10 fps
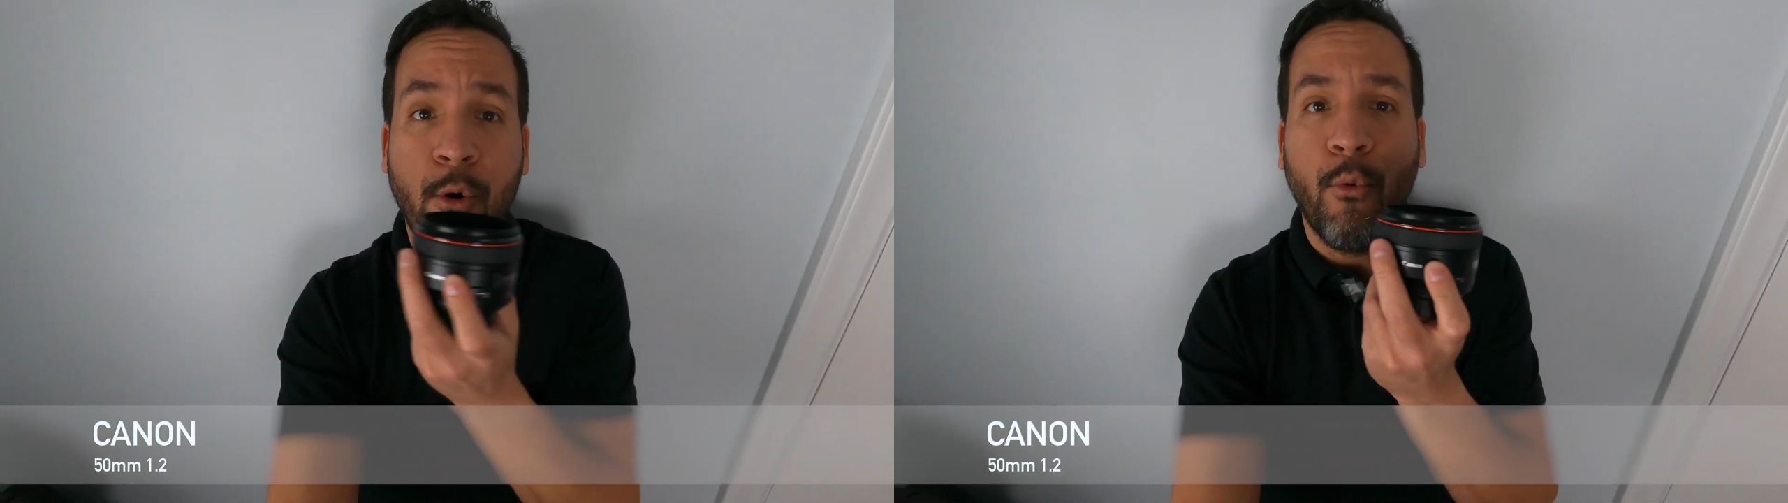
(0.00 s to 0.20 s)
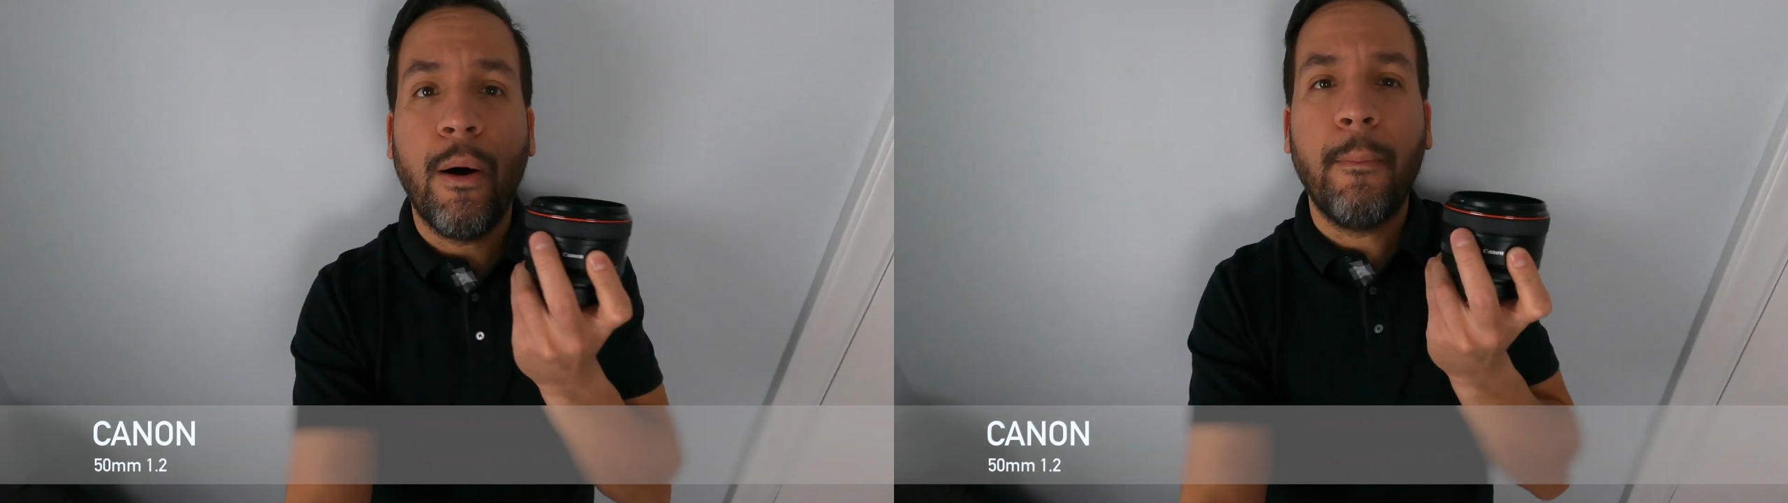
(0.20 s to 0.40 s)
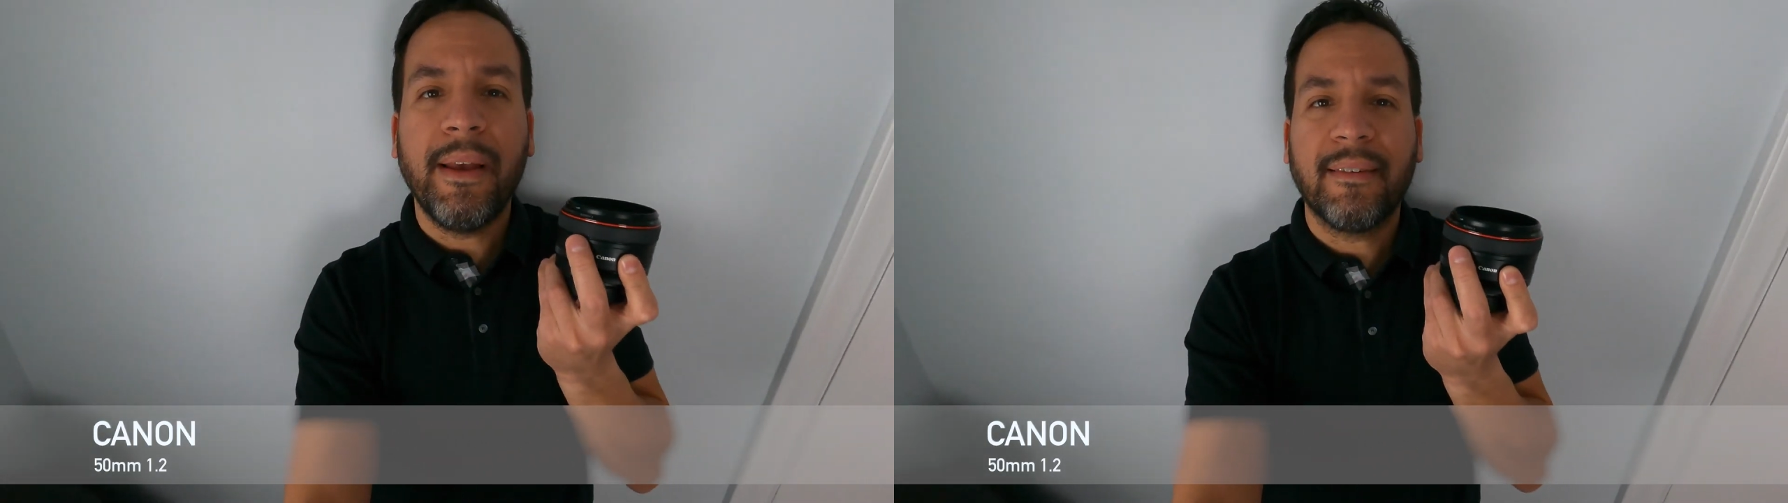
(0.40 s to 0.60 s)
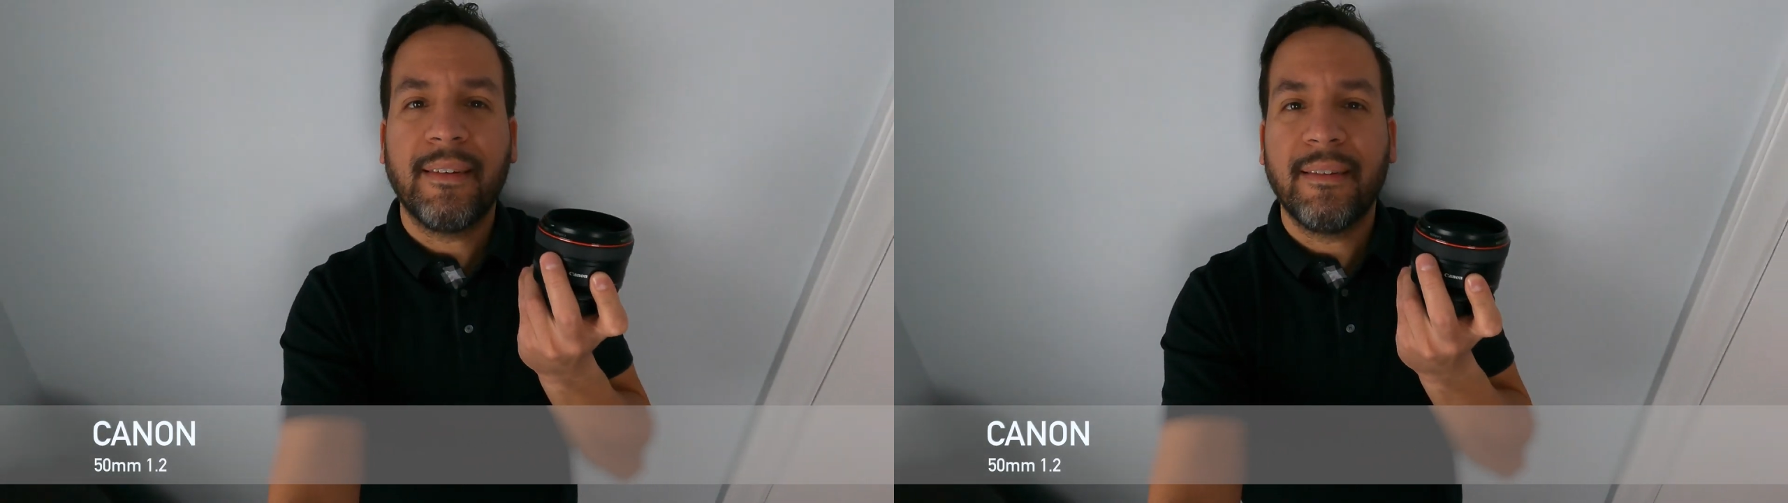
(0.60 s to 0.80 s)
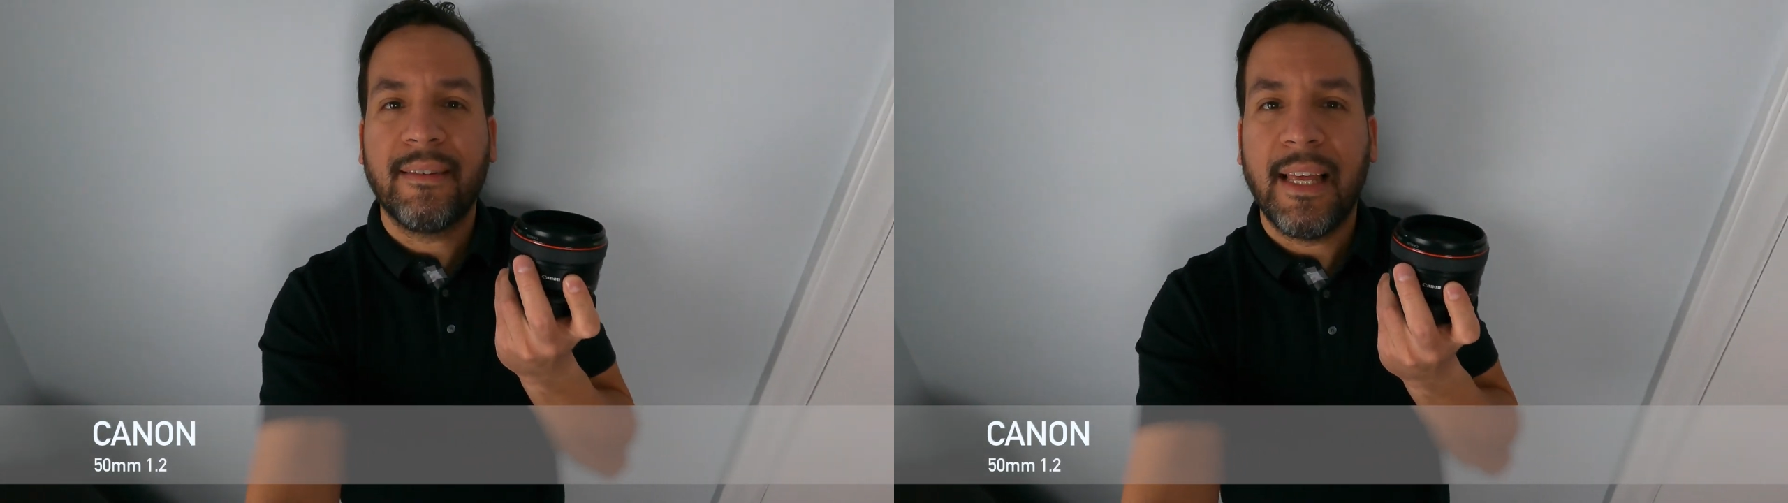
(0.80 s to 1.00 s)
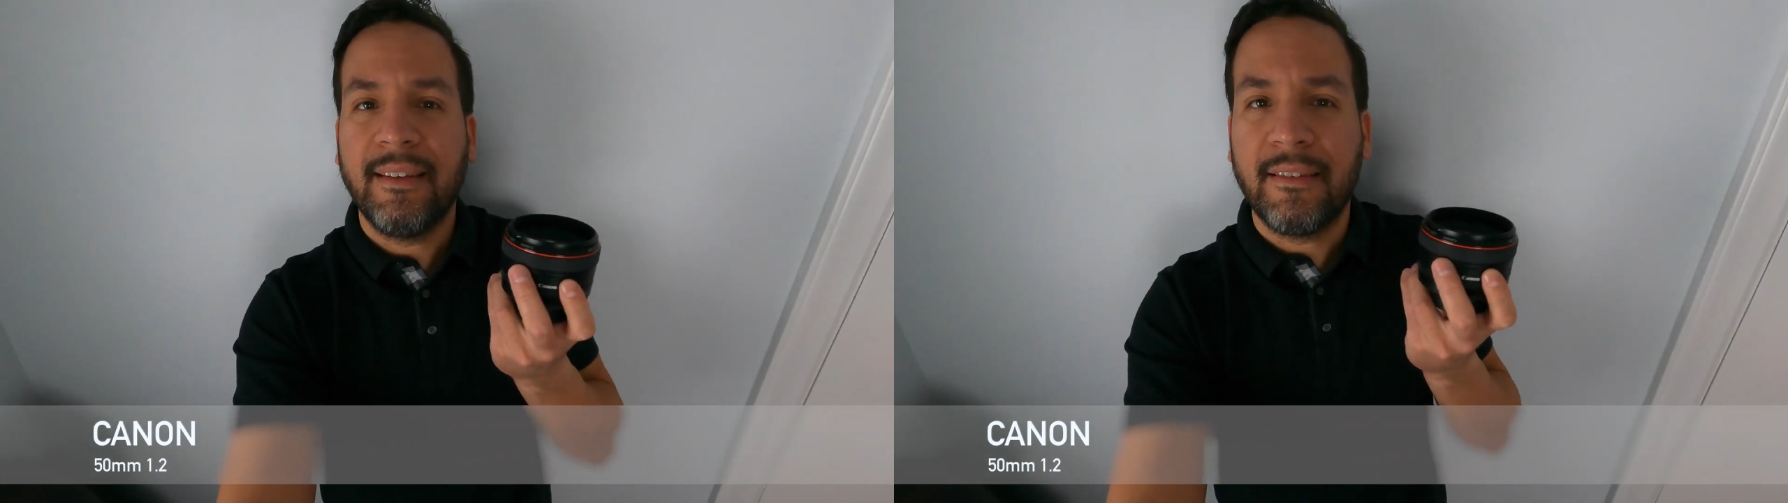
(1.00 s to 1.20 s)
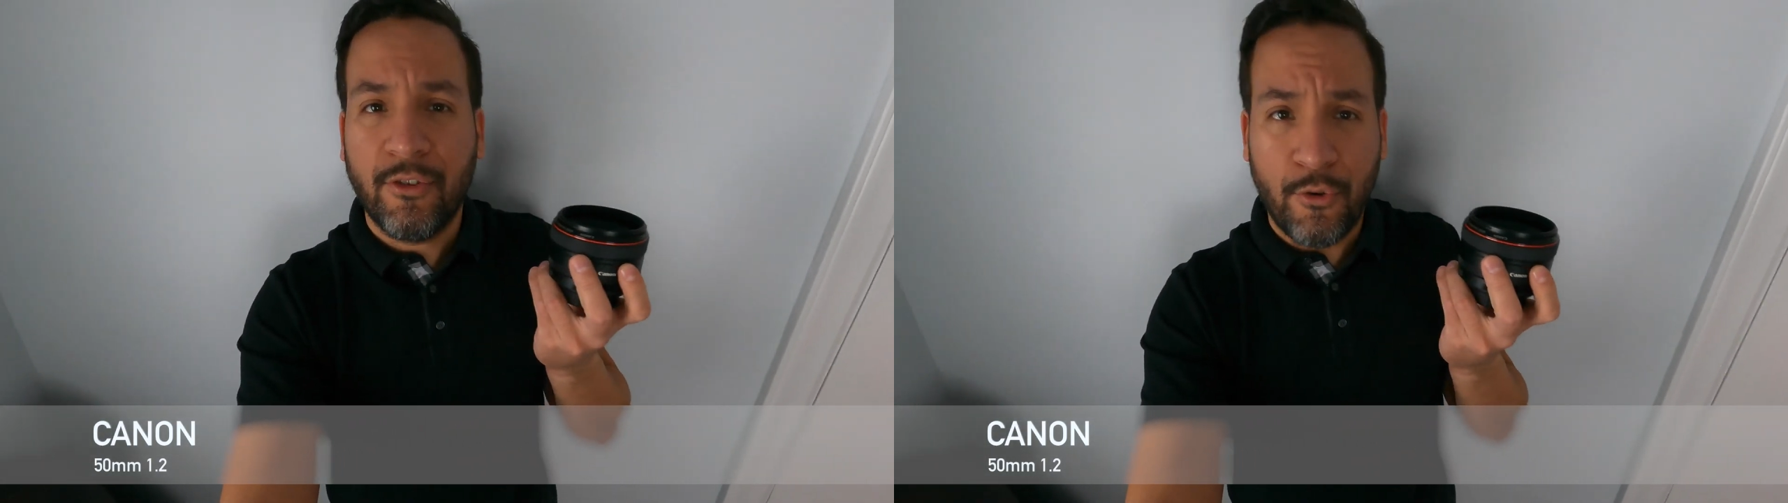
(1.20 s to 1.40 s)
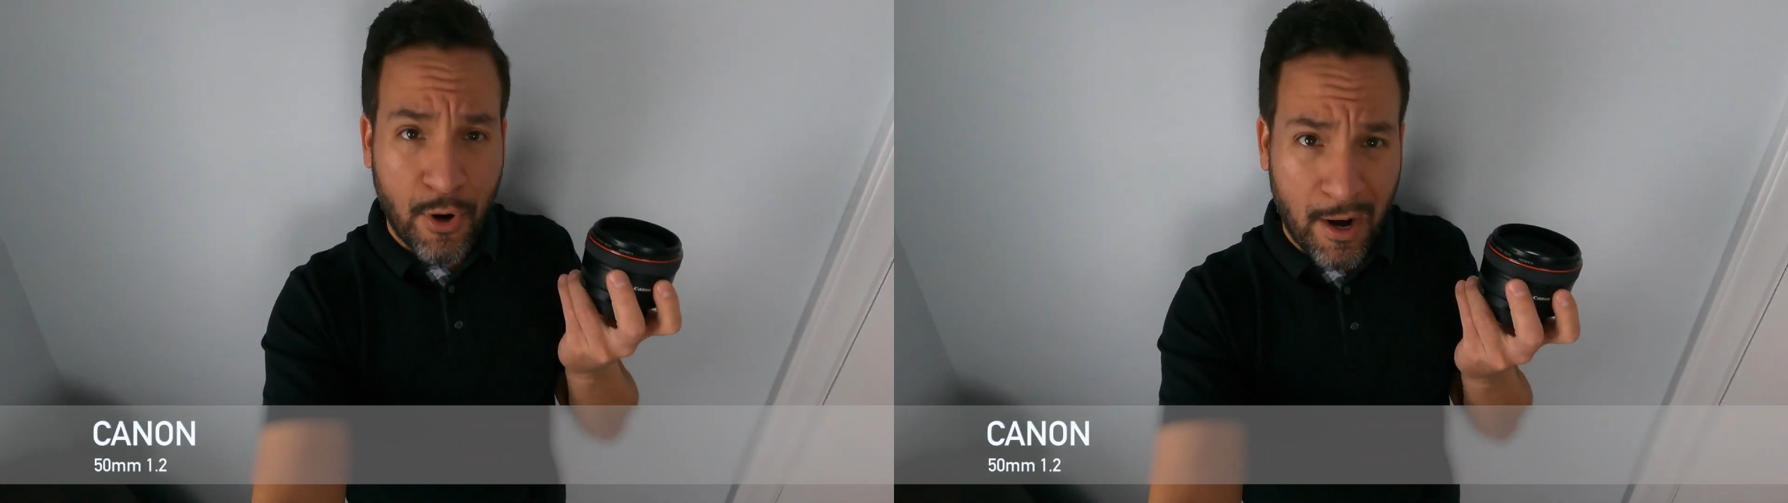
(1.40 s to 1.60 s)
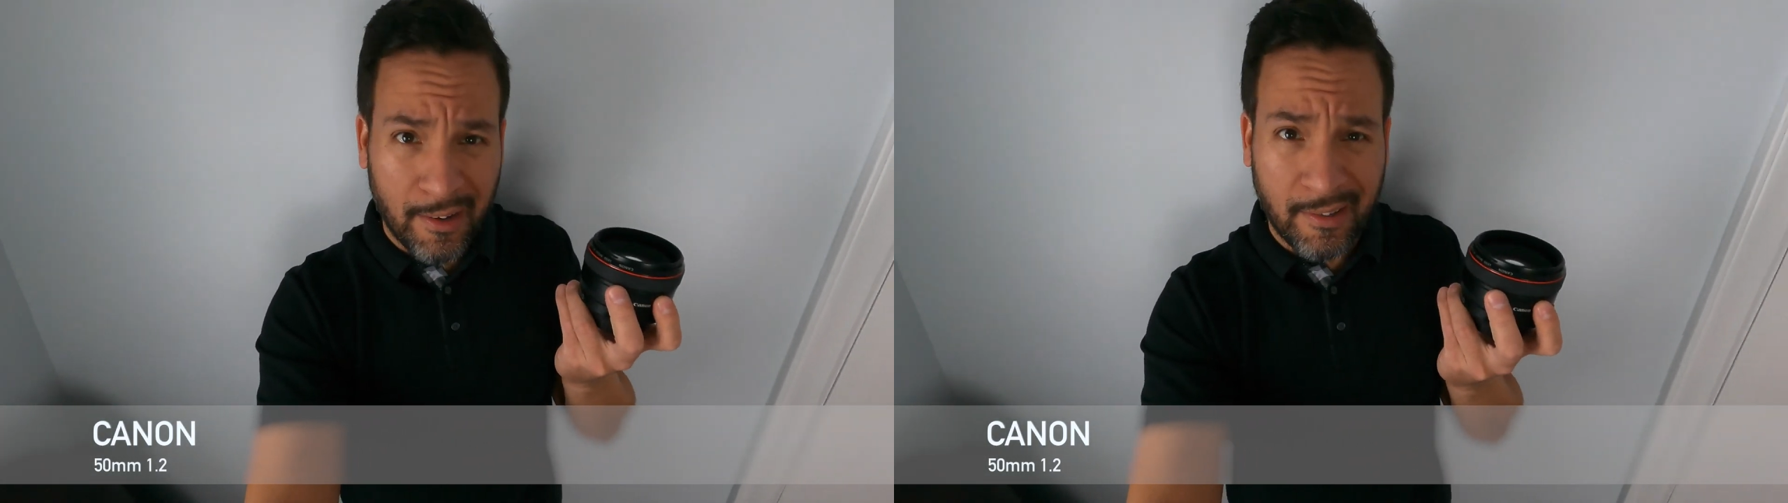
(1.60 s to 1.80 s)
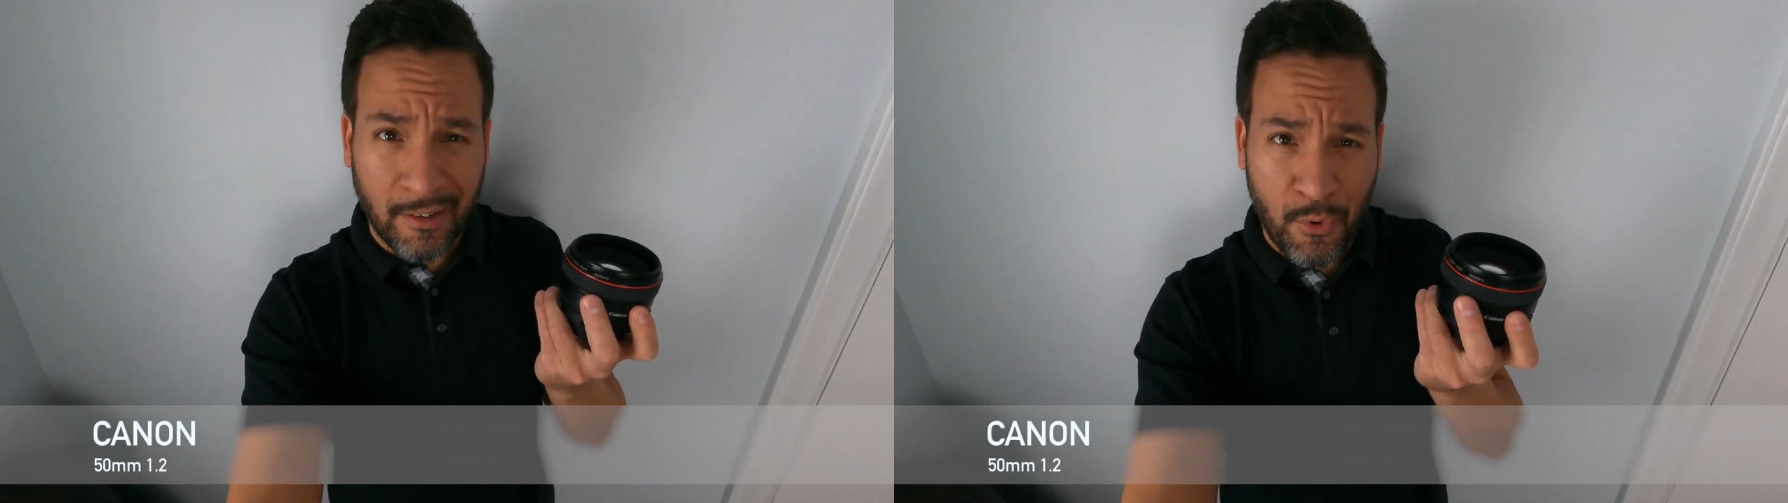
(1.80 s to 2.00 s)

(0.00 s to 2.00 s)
What makes this lens so awesome?